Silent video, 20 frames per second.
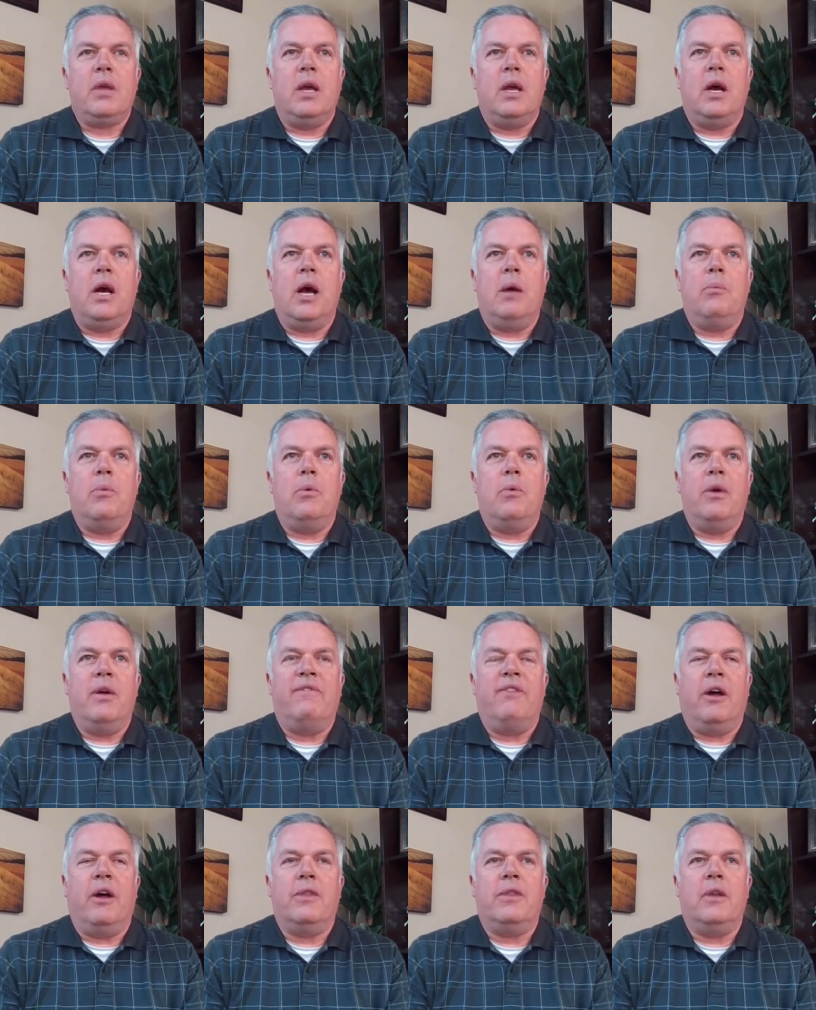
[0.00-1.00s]
Um, we
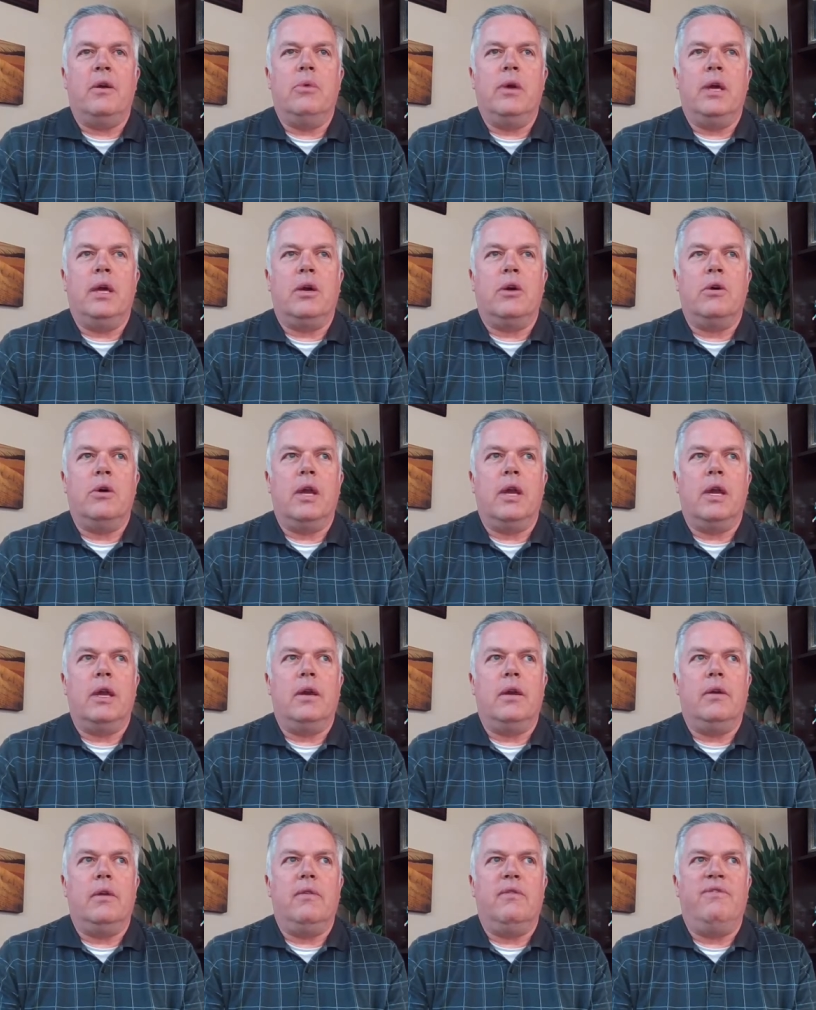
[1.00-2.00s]
felt that we couldn't
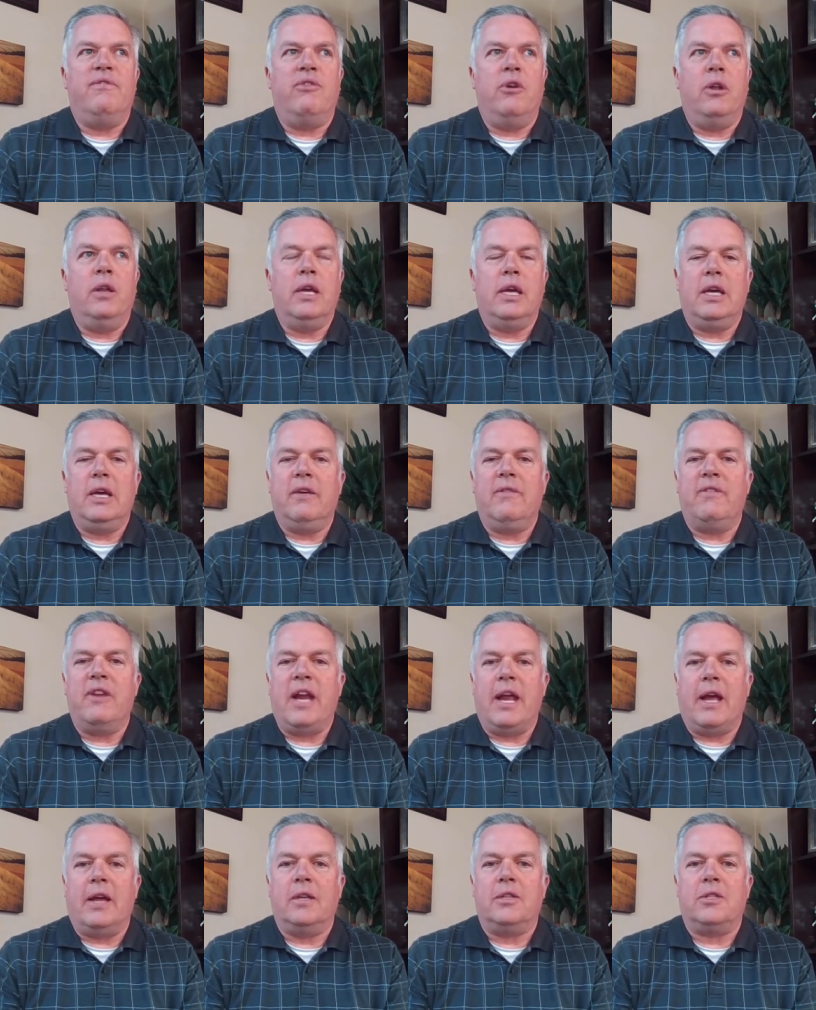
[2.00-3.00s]
fully give an
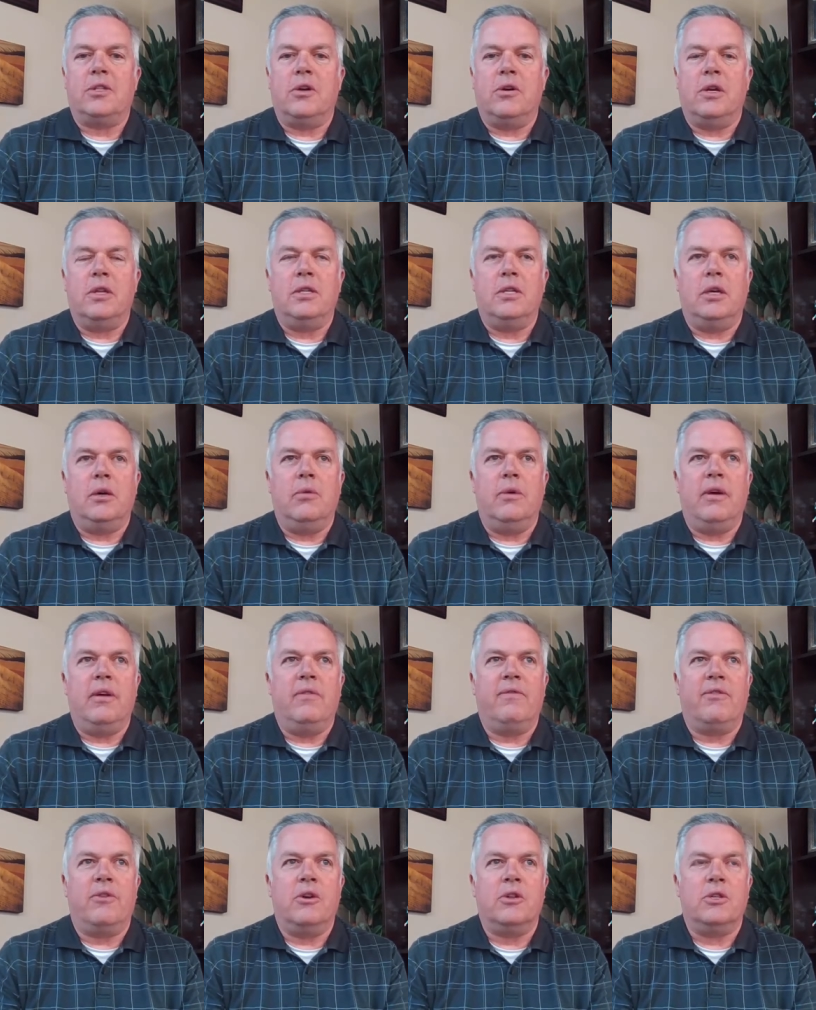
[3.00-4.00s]
answer until we
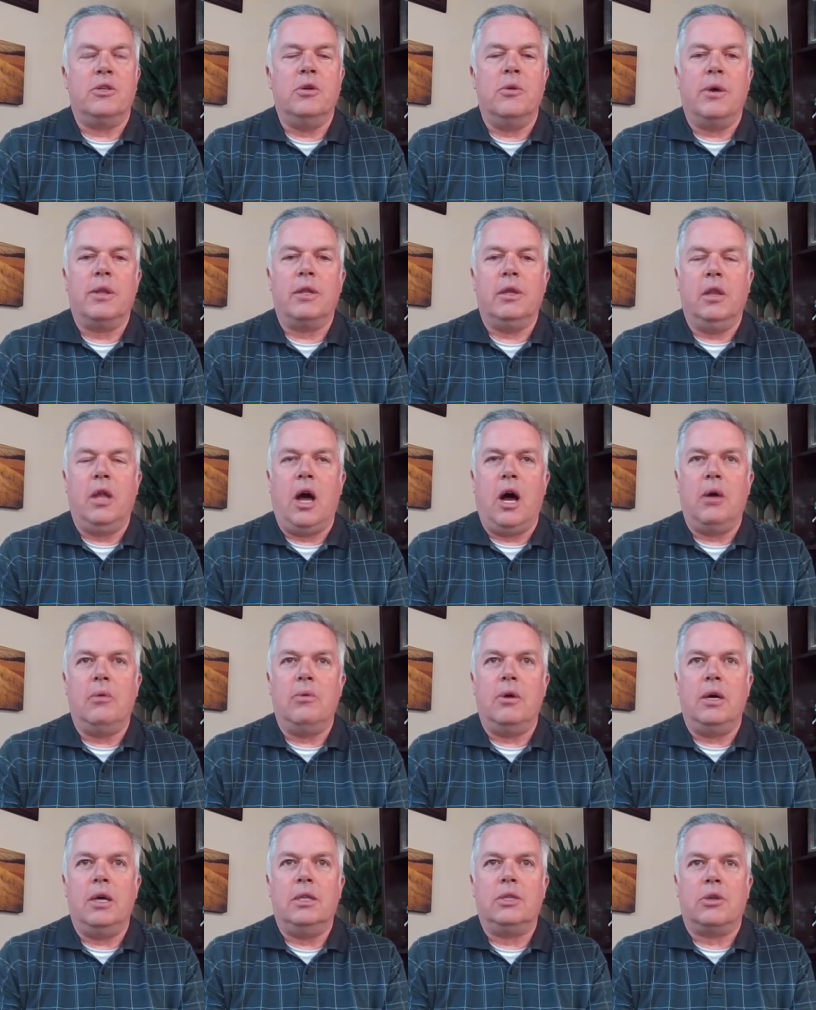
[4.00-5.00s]
first knew what the law
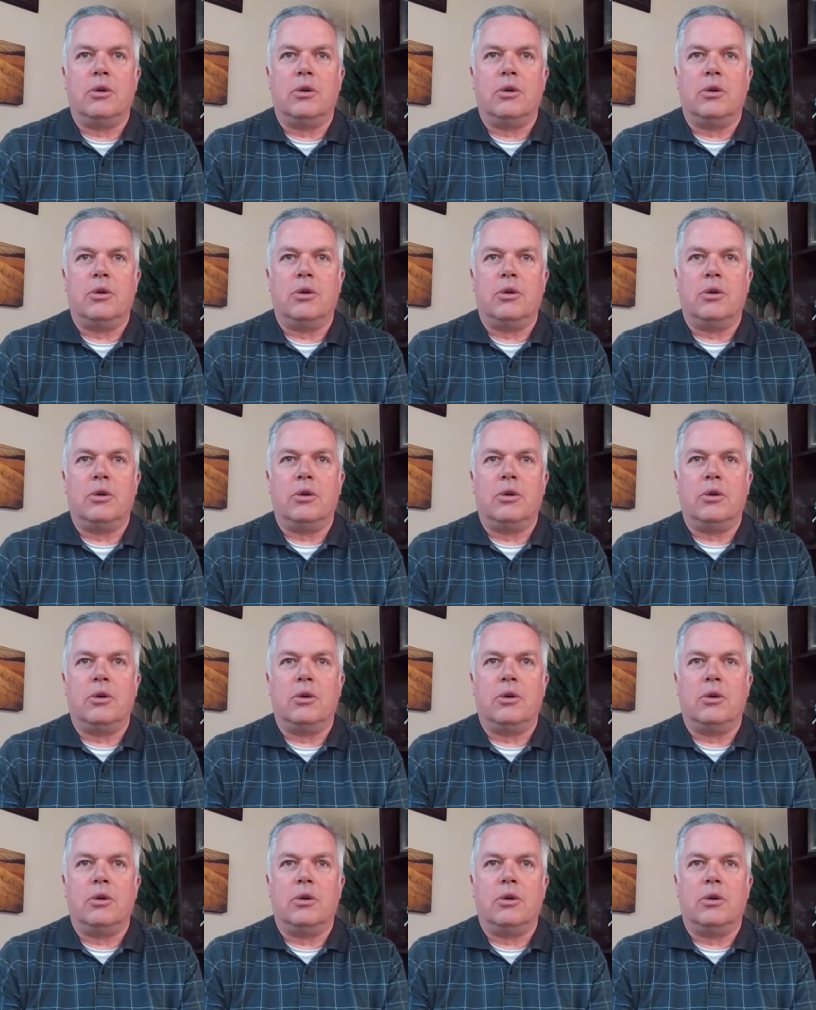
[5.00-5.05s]
was,